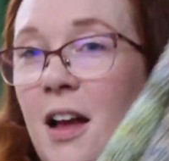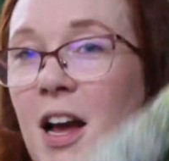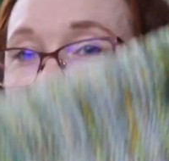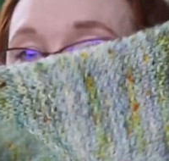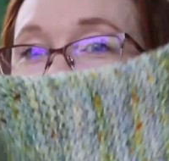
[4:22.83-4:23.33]
I
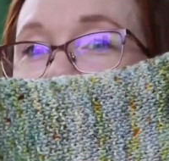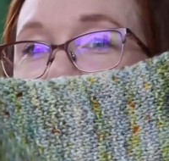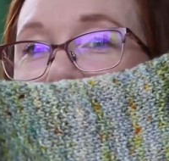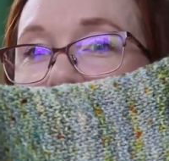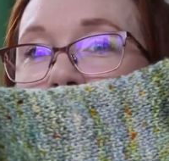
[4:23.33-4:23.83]
will be done
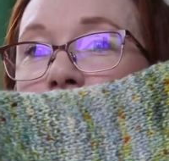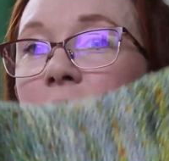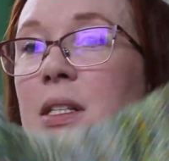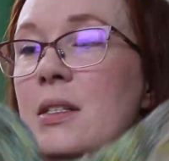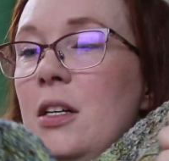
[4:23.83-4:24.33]
soon with
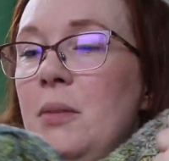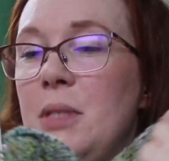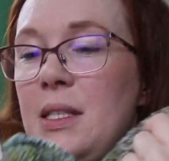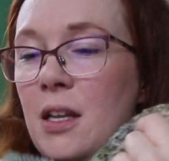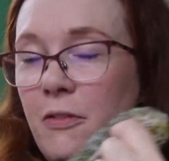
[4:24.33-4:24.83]
this
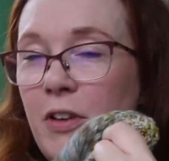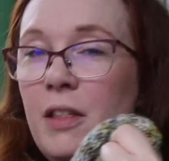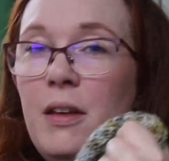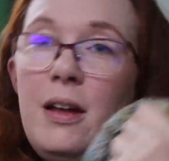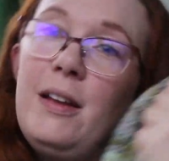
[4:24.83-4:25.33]
sleeve,
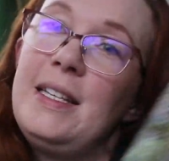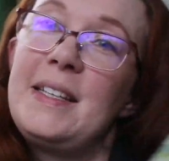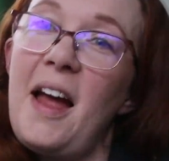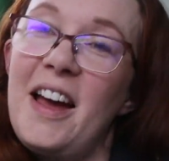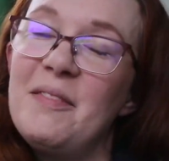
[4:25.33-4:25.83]
and then it's
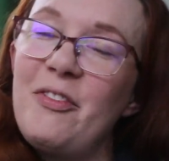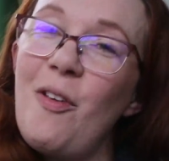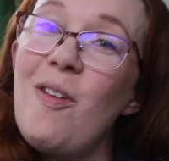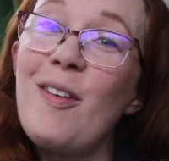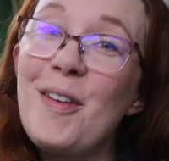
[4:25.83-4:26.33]
time
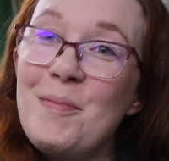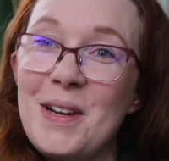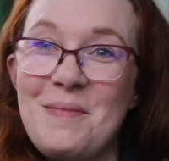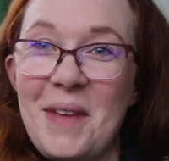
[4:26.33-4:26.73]
for button